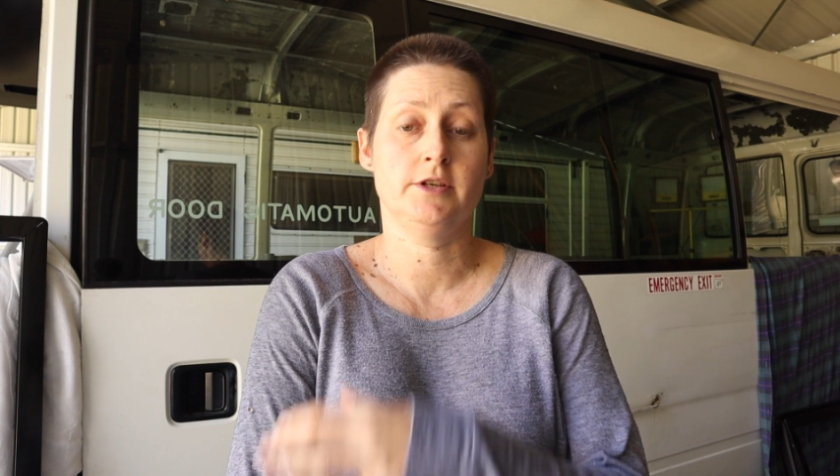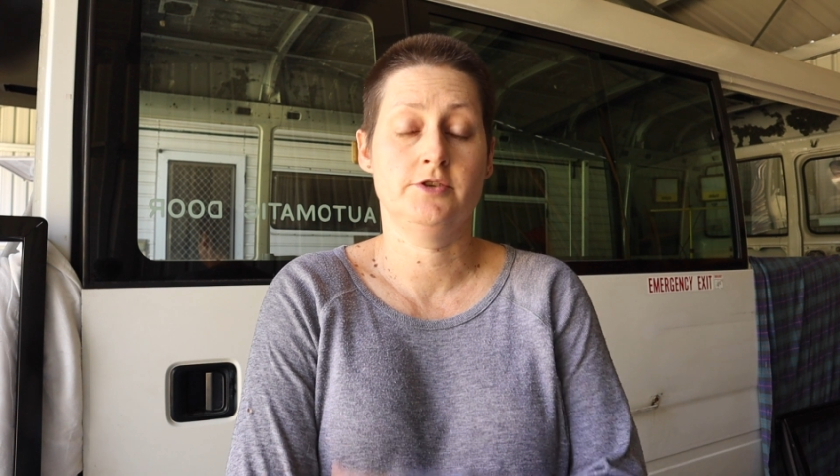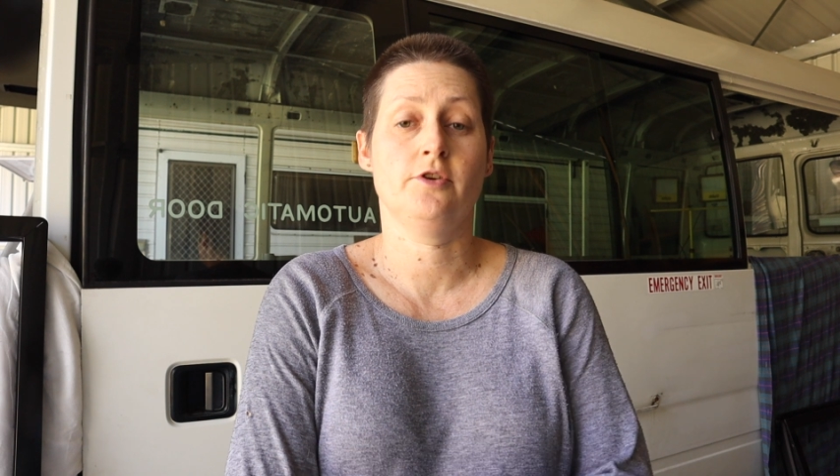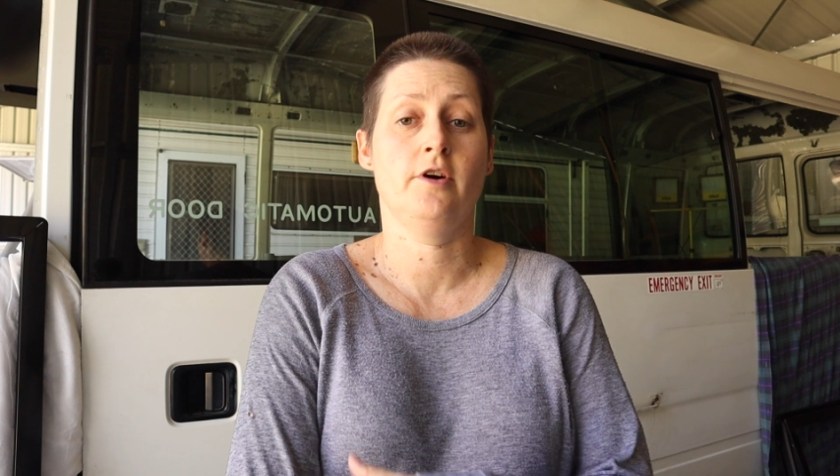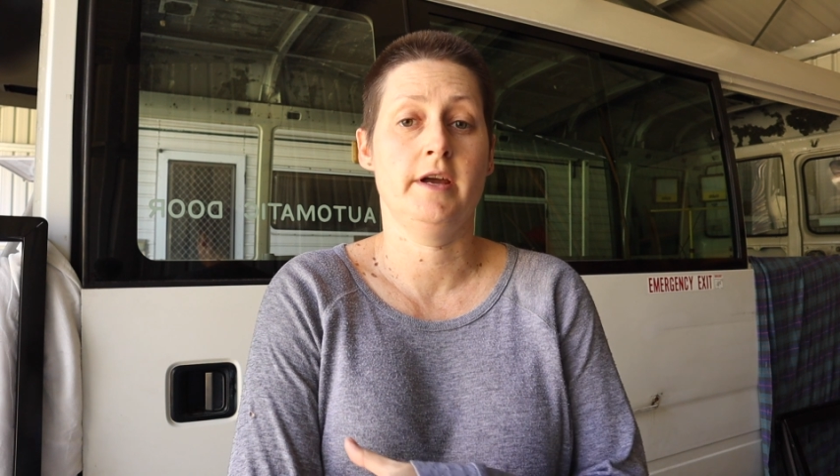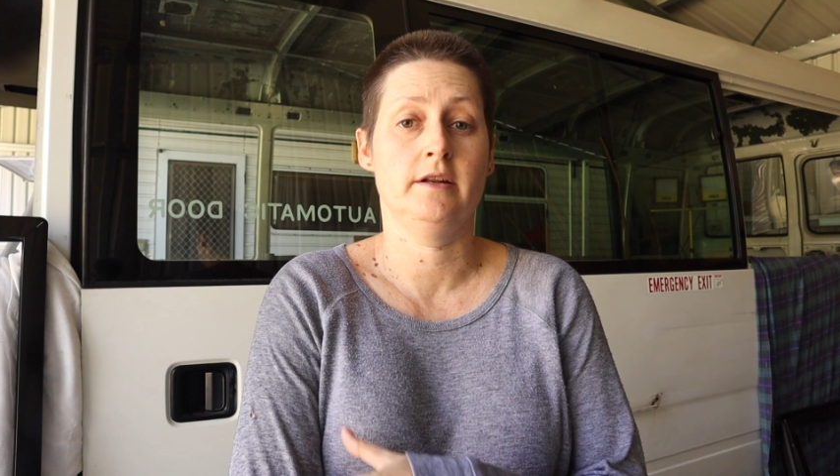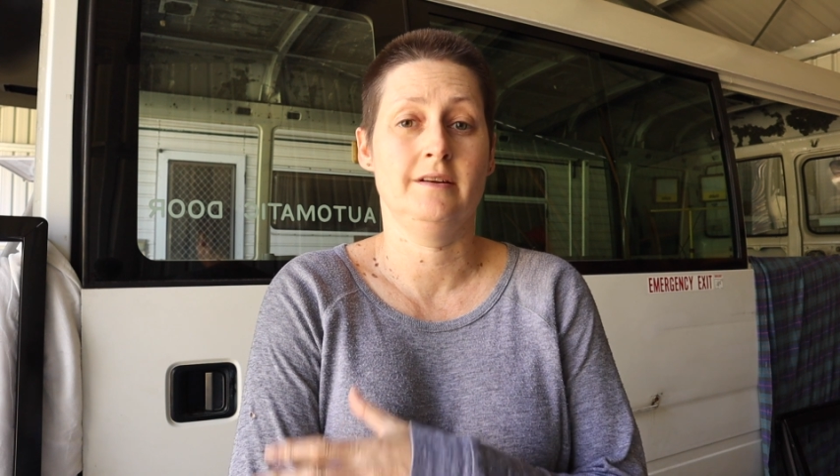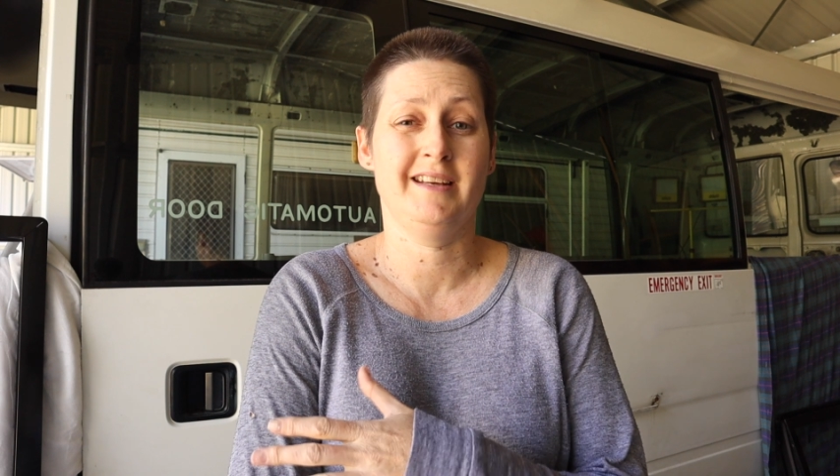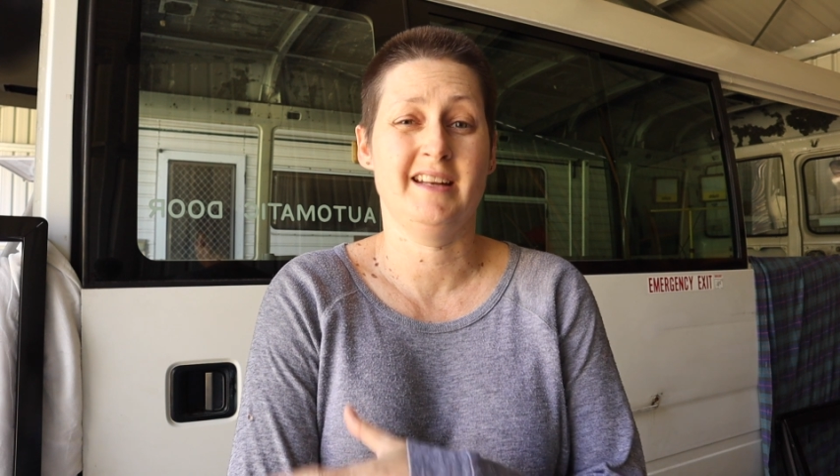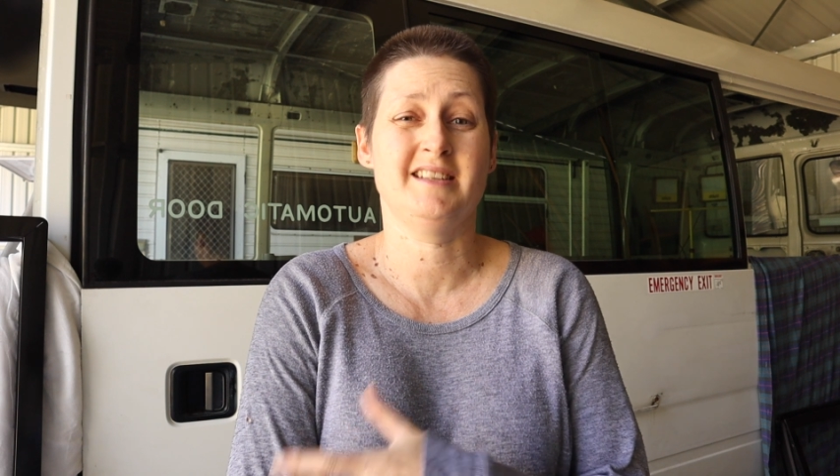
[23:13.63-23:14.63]
to try
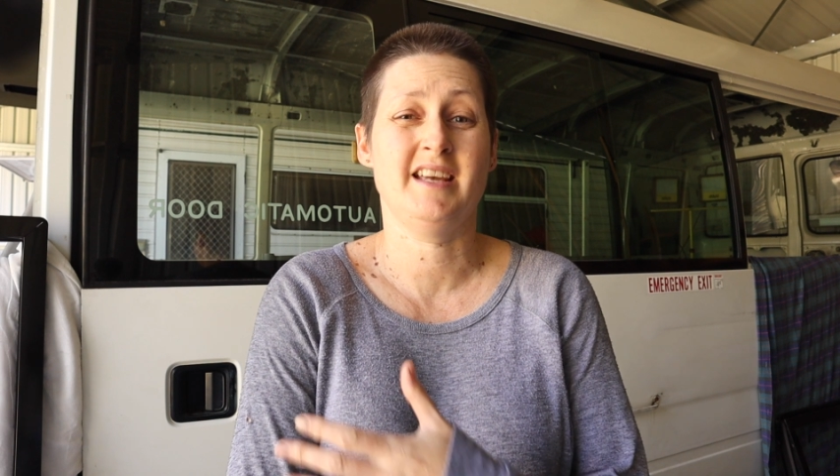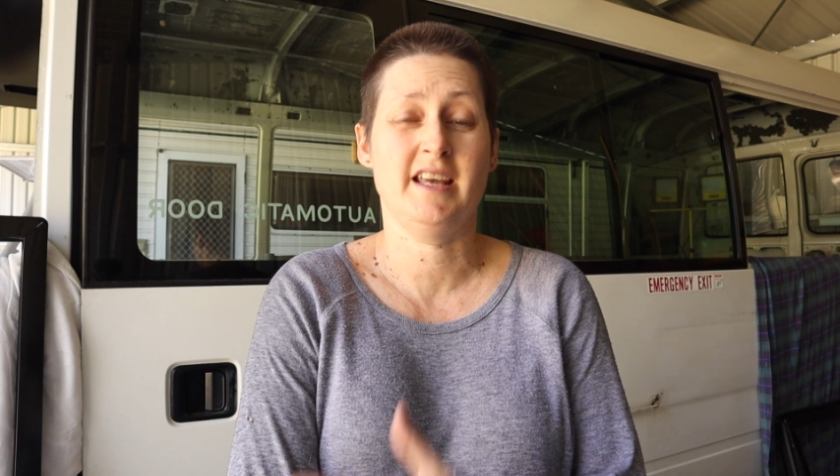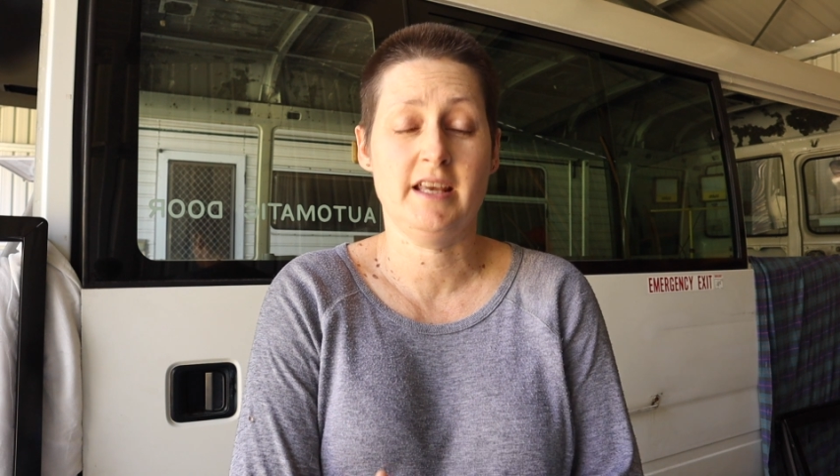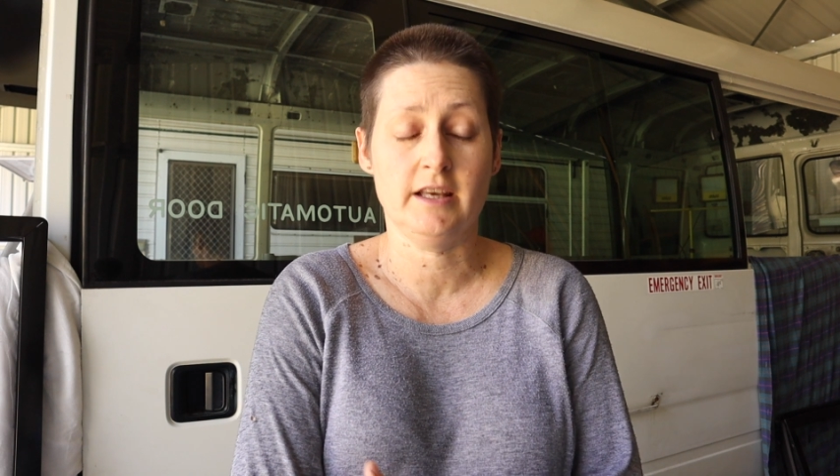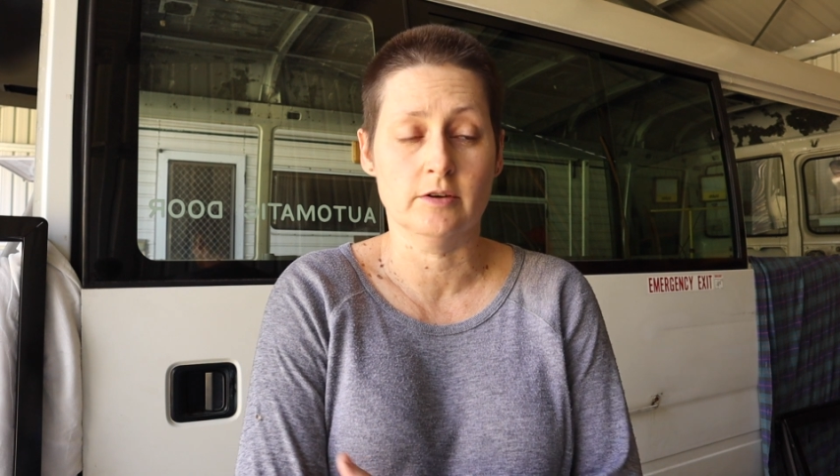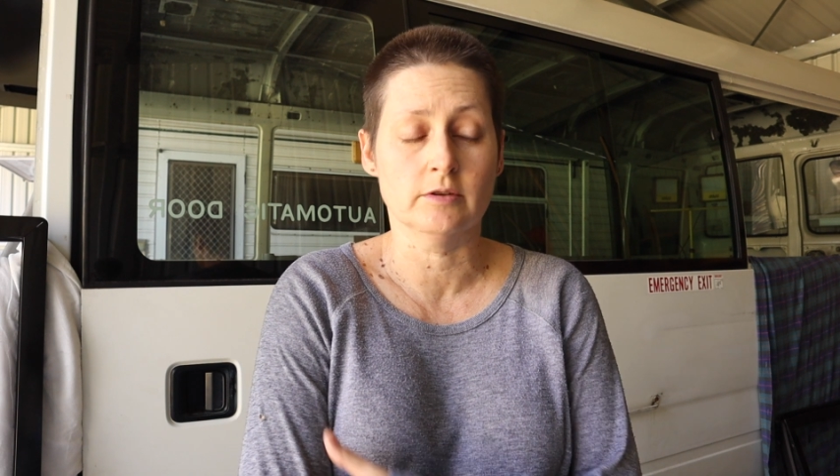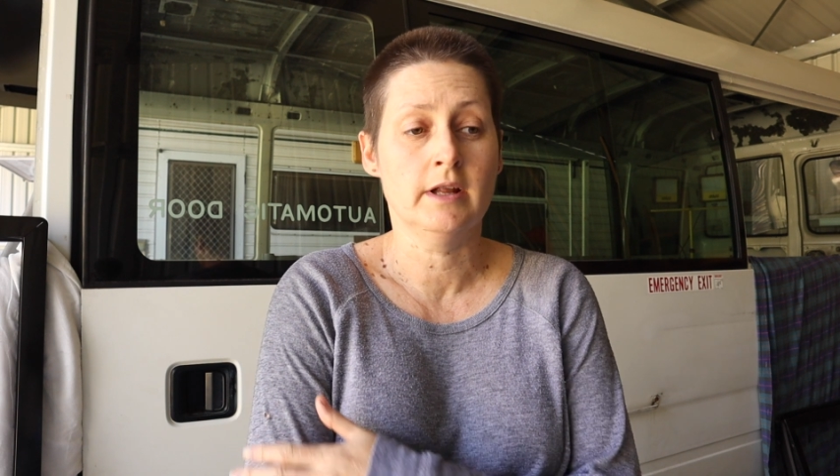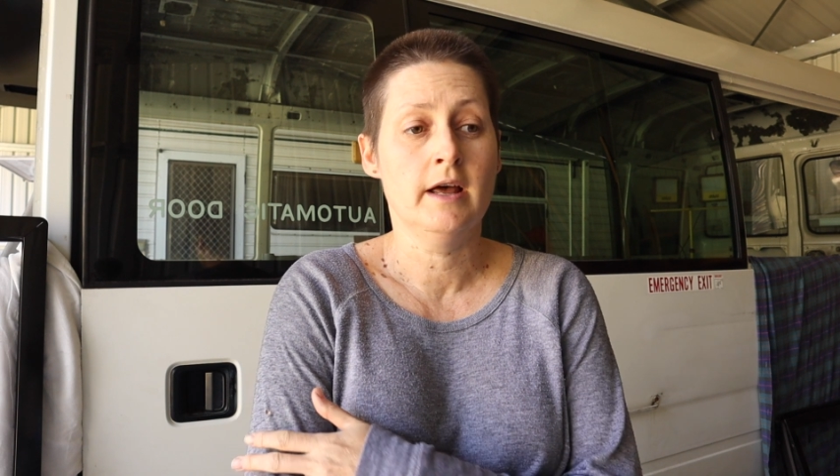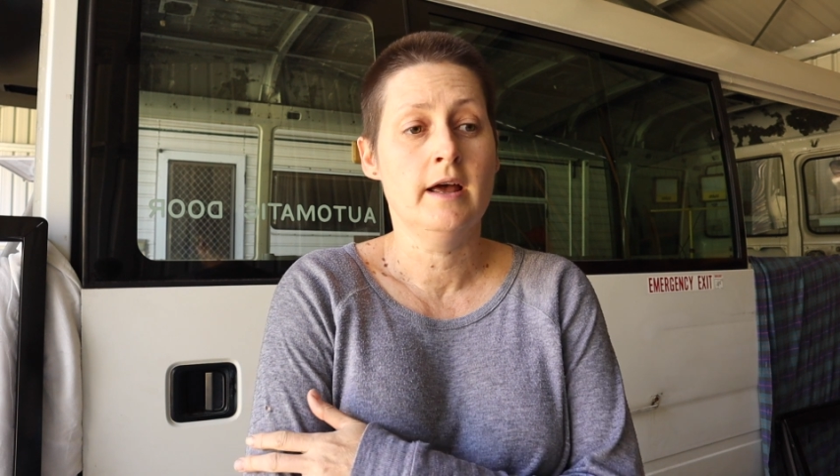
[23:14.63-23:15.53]
and get it to heal.